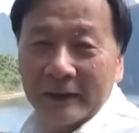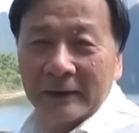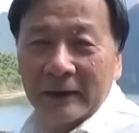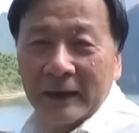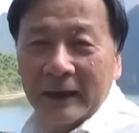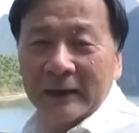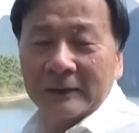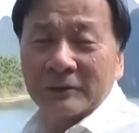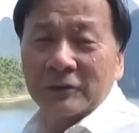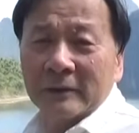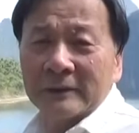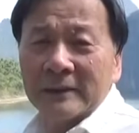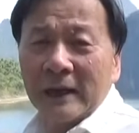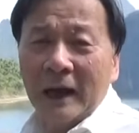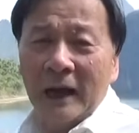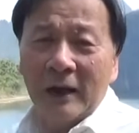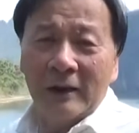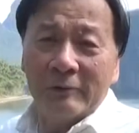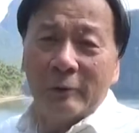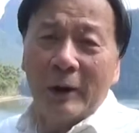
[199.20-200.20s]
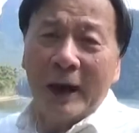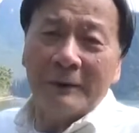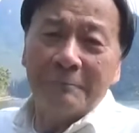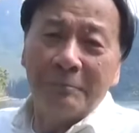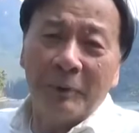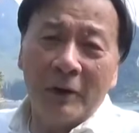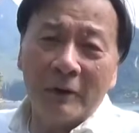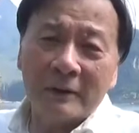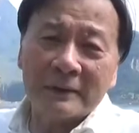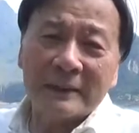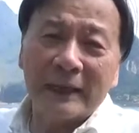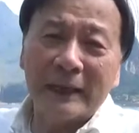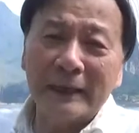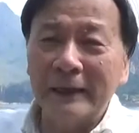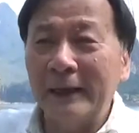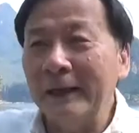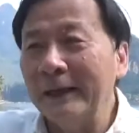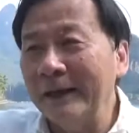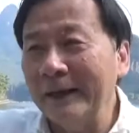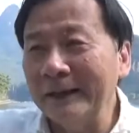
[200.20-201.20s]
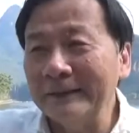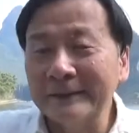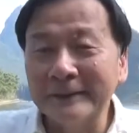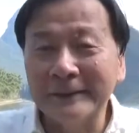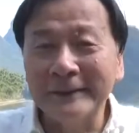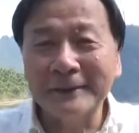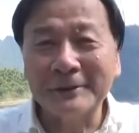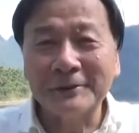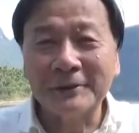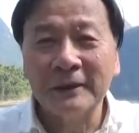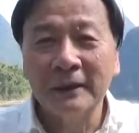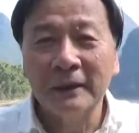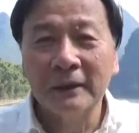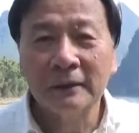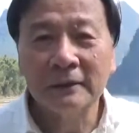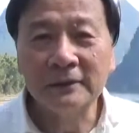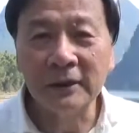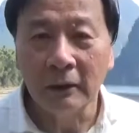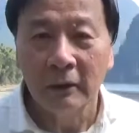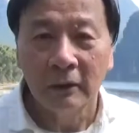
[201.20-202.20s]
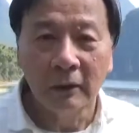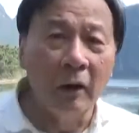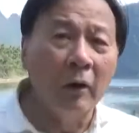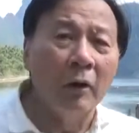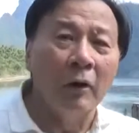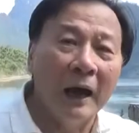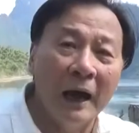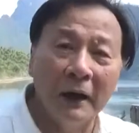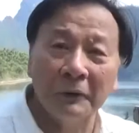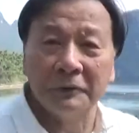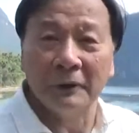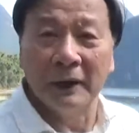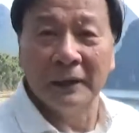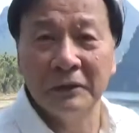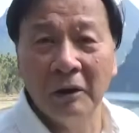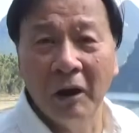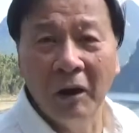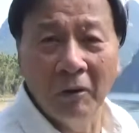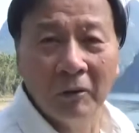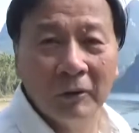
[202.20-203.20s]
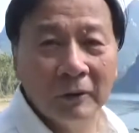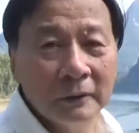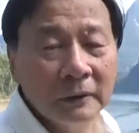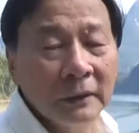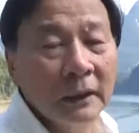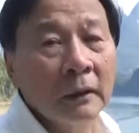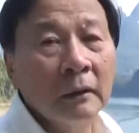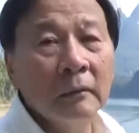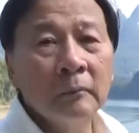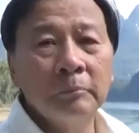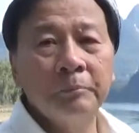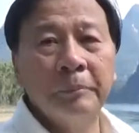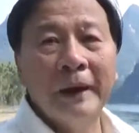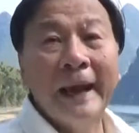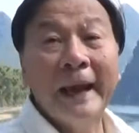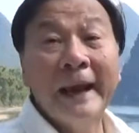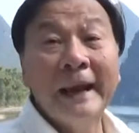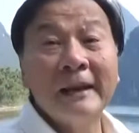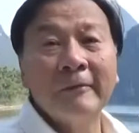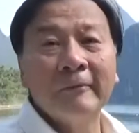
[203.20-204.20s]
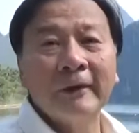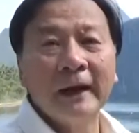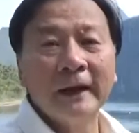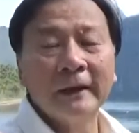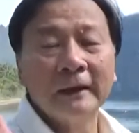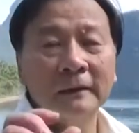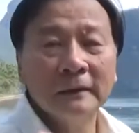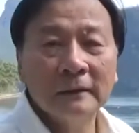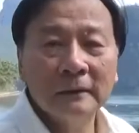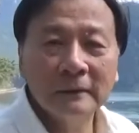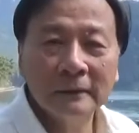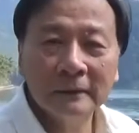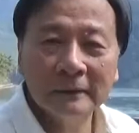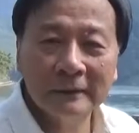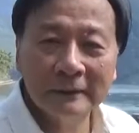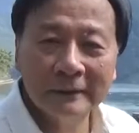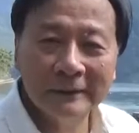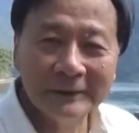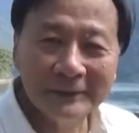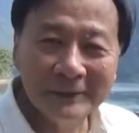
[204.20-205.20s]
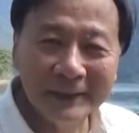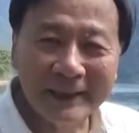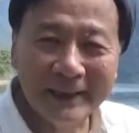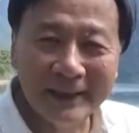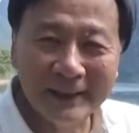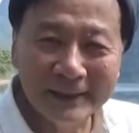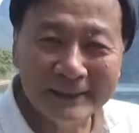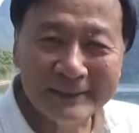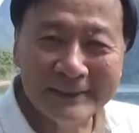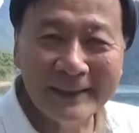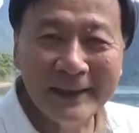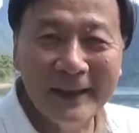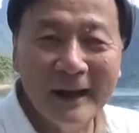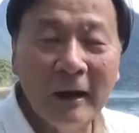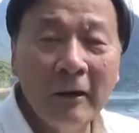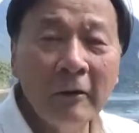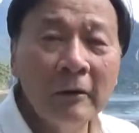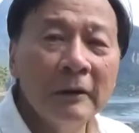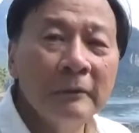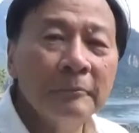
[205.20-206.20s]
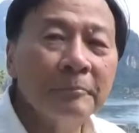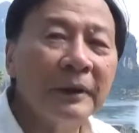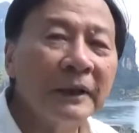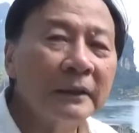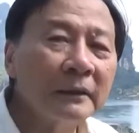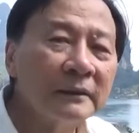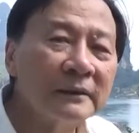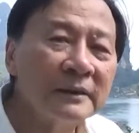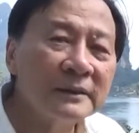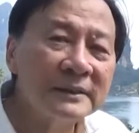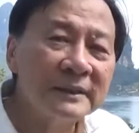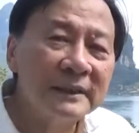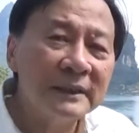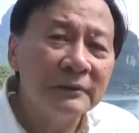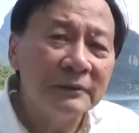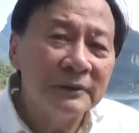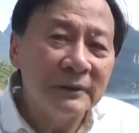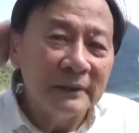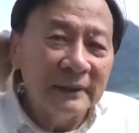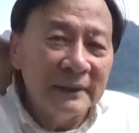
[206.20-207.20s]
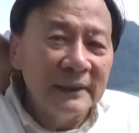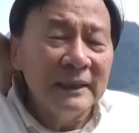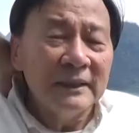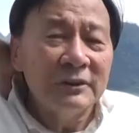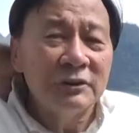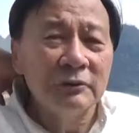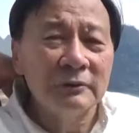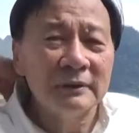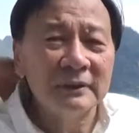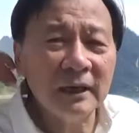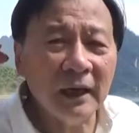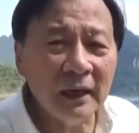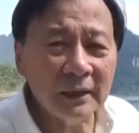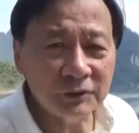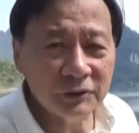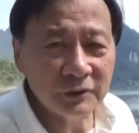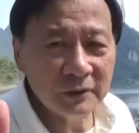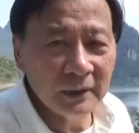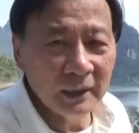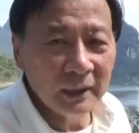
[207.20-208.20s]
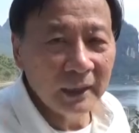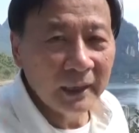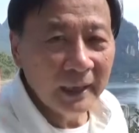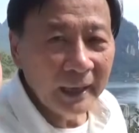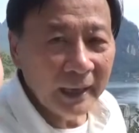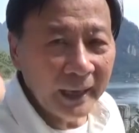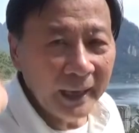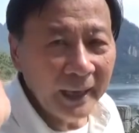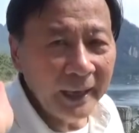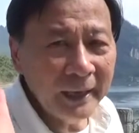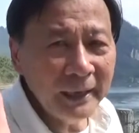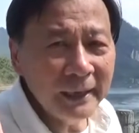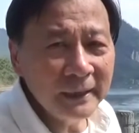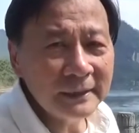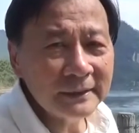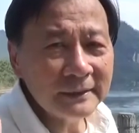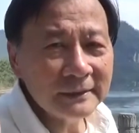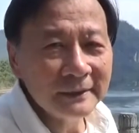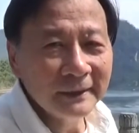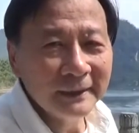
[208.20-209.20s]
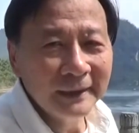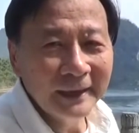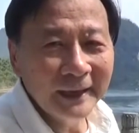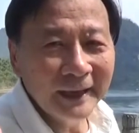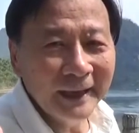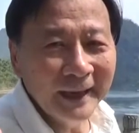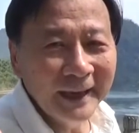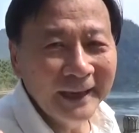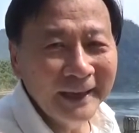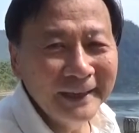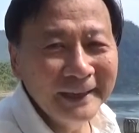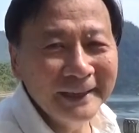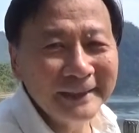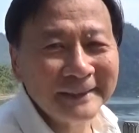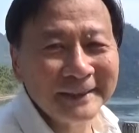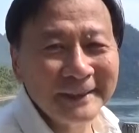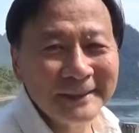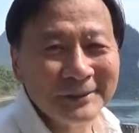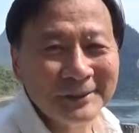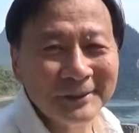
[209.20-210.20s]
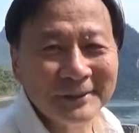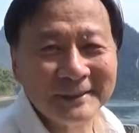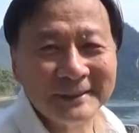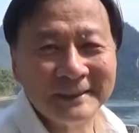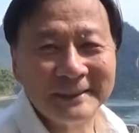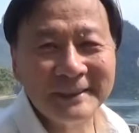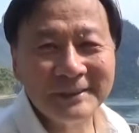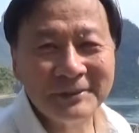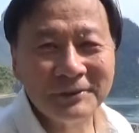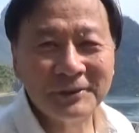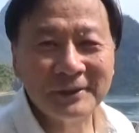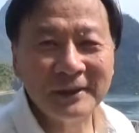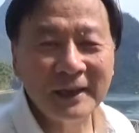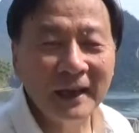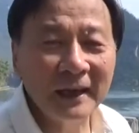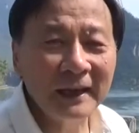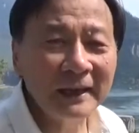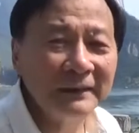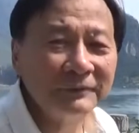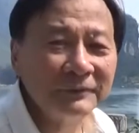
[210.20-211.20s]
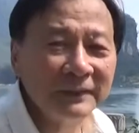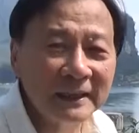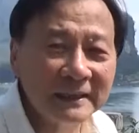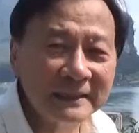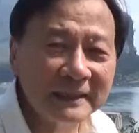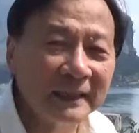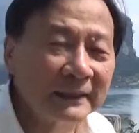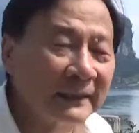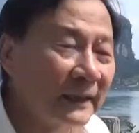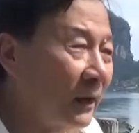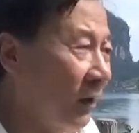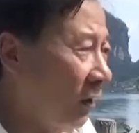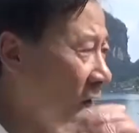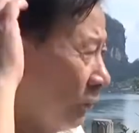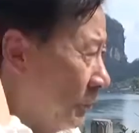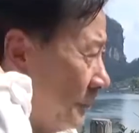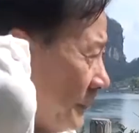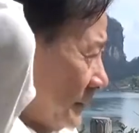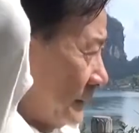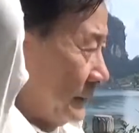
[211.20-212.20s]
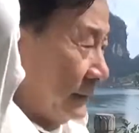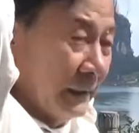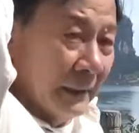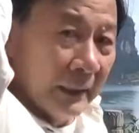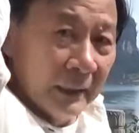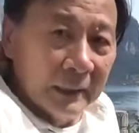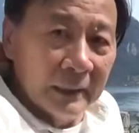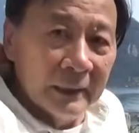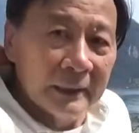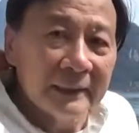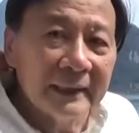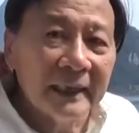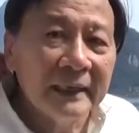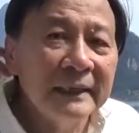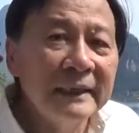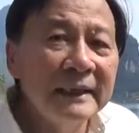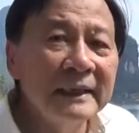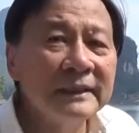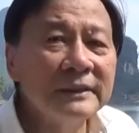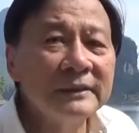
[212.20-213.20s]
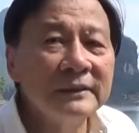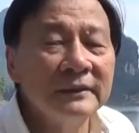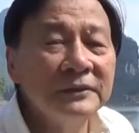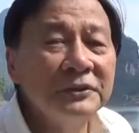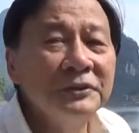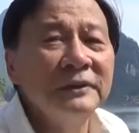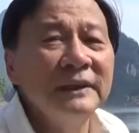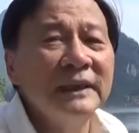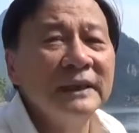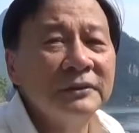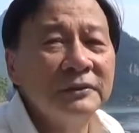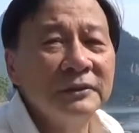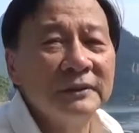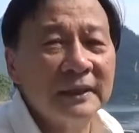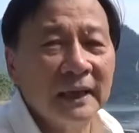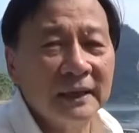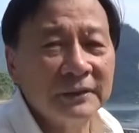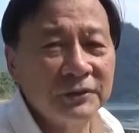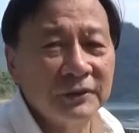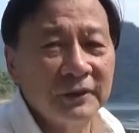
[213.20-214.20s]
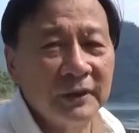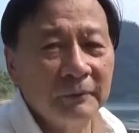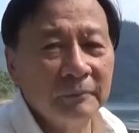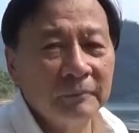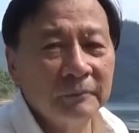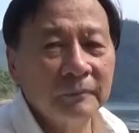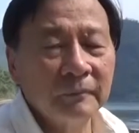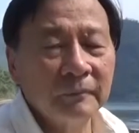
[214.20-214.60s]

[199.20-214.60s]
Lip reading: I told you, I write books and I teach. So, oh, how do I know? But anyway, you cannot tell, but the student need to touch. Any teachers teach there, if they said they open, you need to touch them.